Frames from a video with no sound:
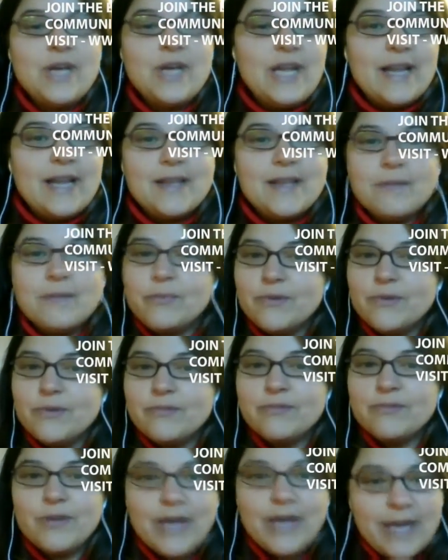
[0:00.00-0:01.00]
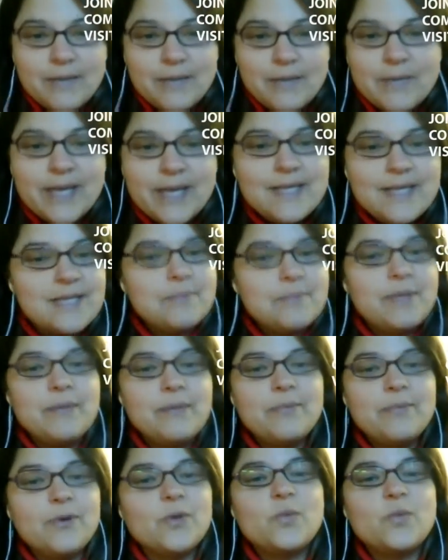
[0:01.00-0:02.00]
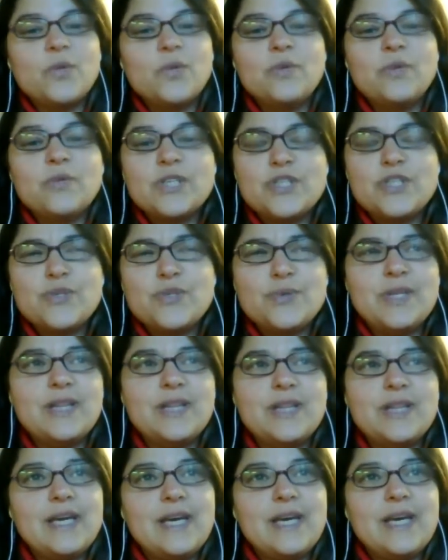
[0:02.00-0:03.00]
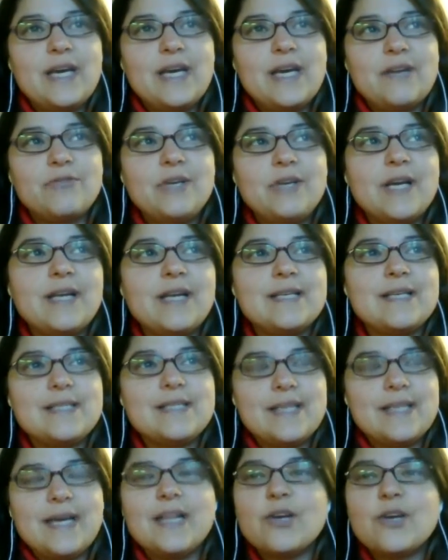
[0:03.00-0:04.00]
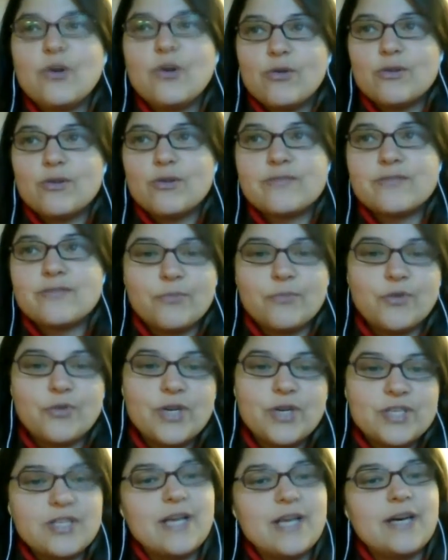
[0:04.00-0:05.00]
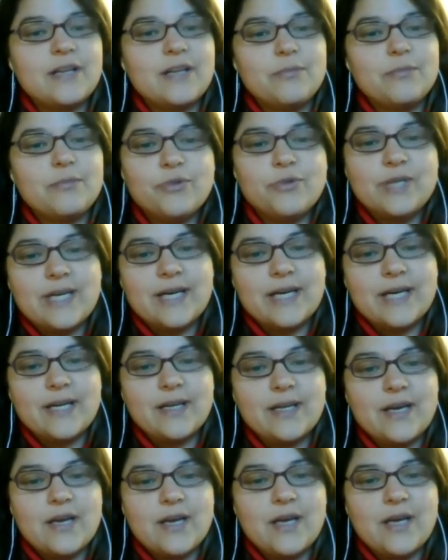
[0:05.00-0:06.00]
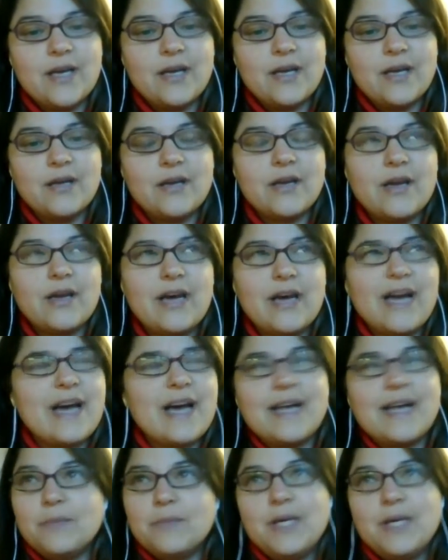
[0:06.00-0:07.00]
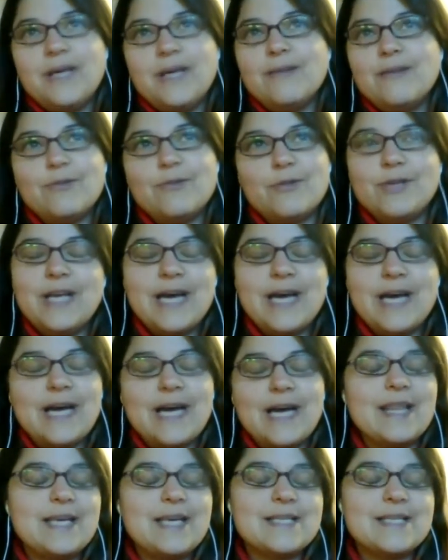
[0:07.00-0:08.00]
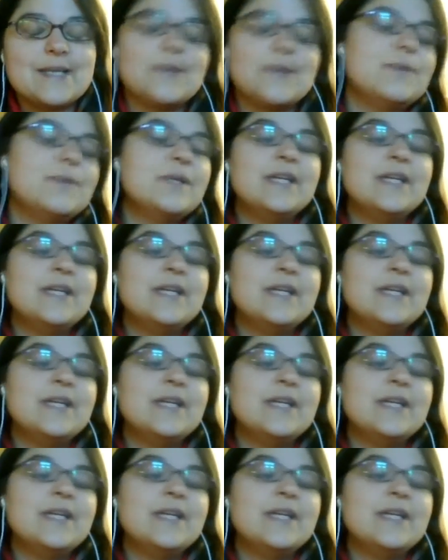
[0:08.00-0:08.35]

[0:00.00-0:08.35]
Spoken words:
at that point for like-minded people. We were doing the real estate course from Rich Dad, Poor Dad Academy, or yeah, I think so.